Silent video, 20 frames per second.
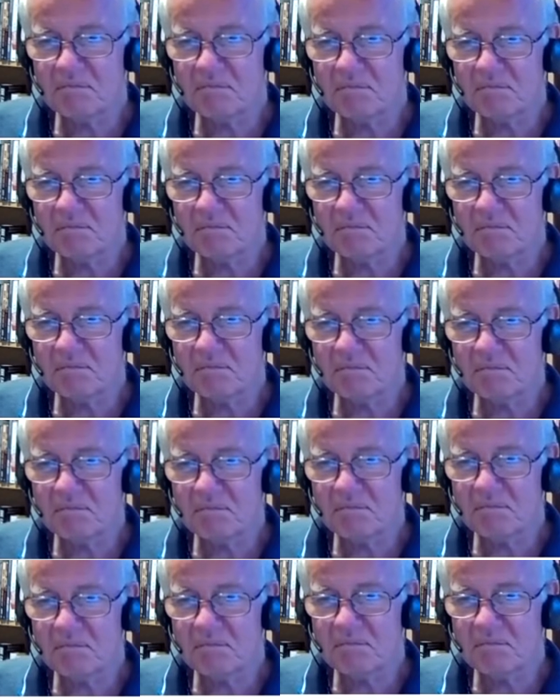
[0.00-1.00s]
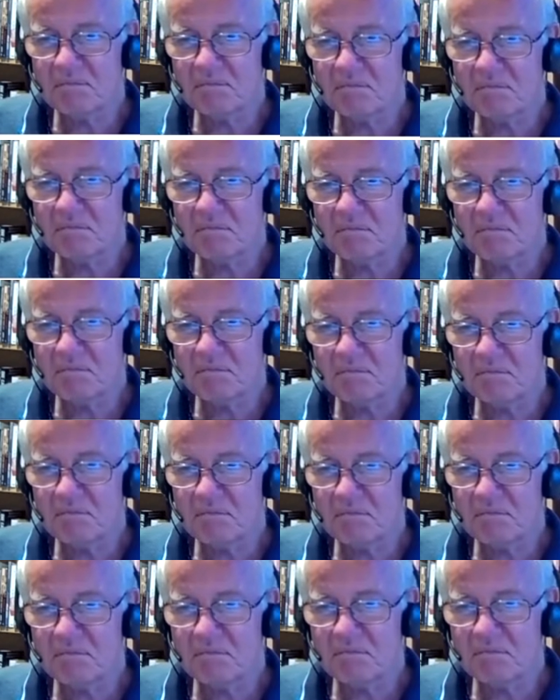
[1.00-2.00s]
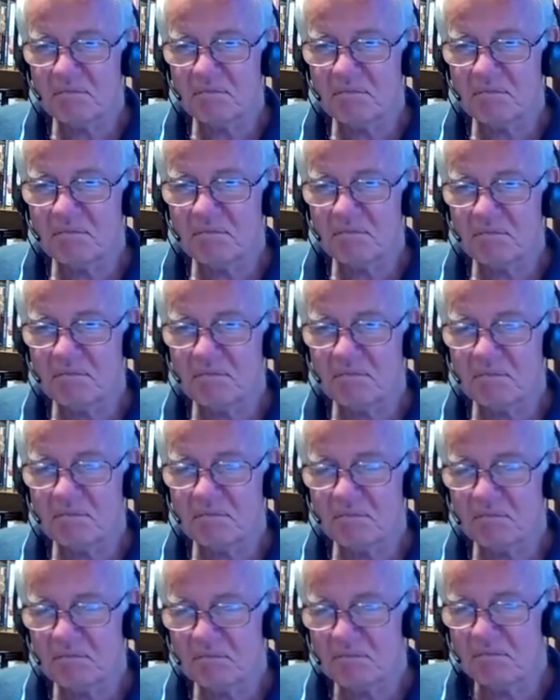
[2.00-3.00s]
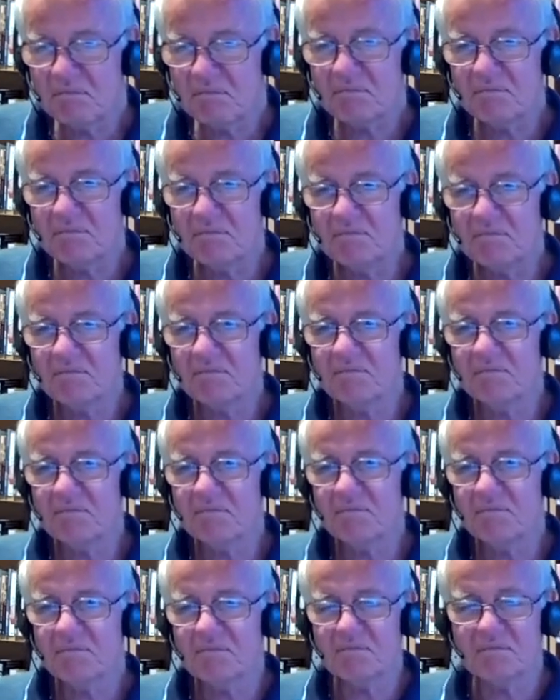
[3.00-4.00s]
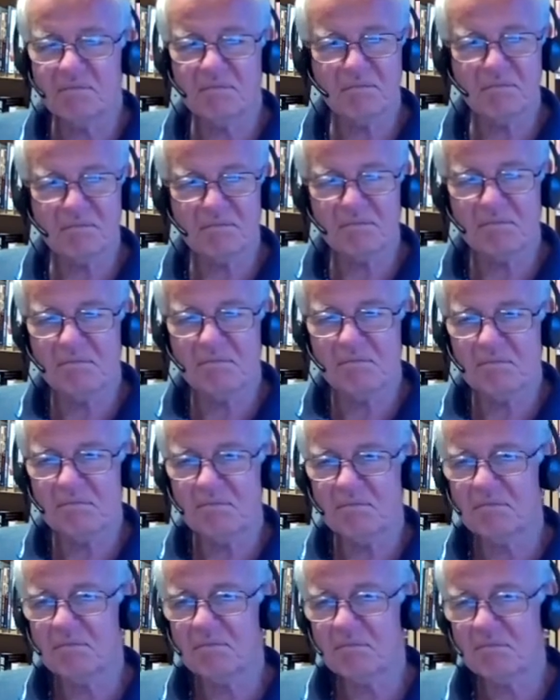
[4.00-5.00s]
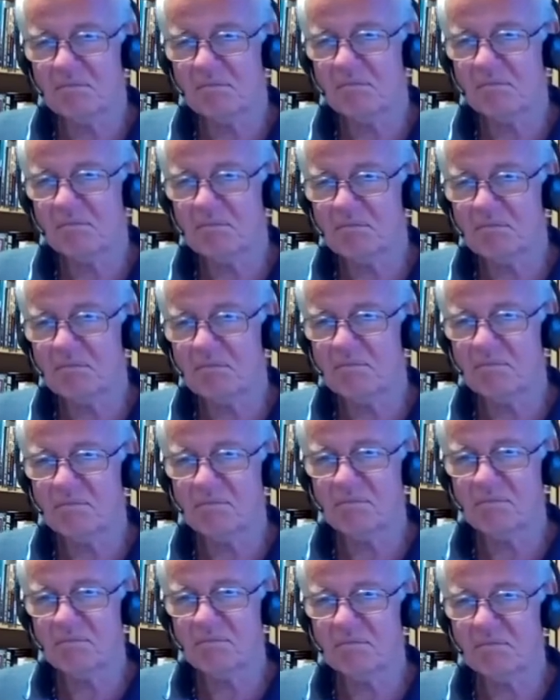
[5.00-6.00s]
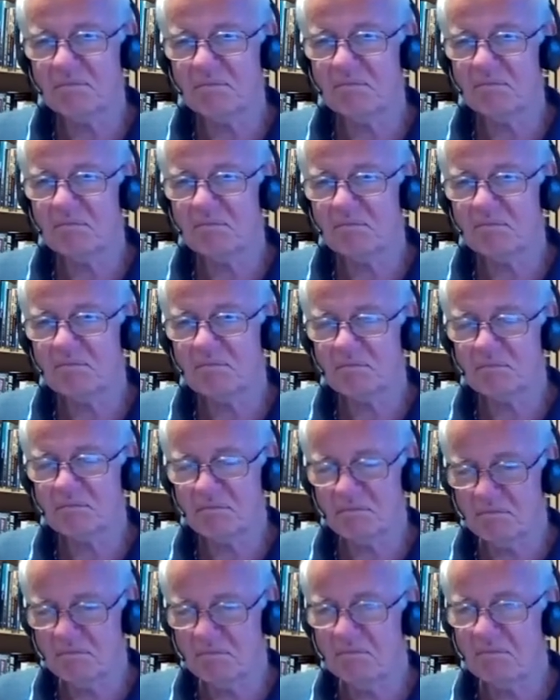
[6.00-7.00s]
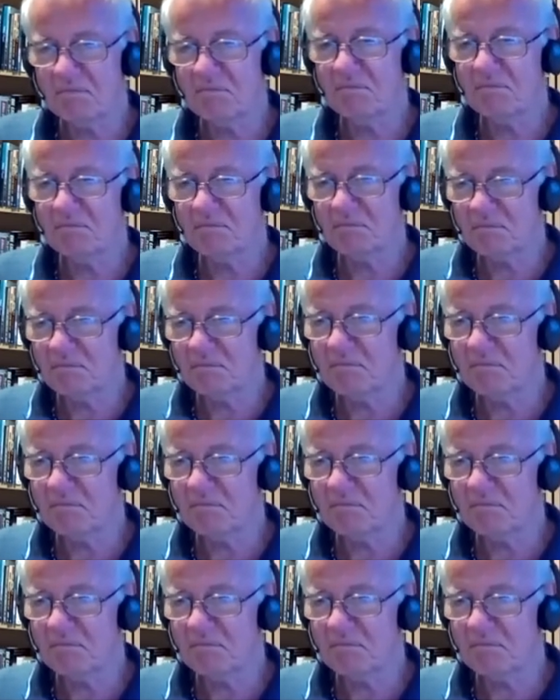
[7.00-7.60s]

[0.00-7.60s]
[no speech]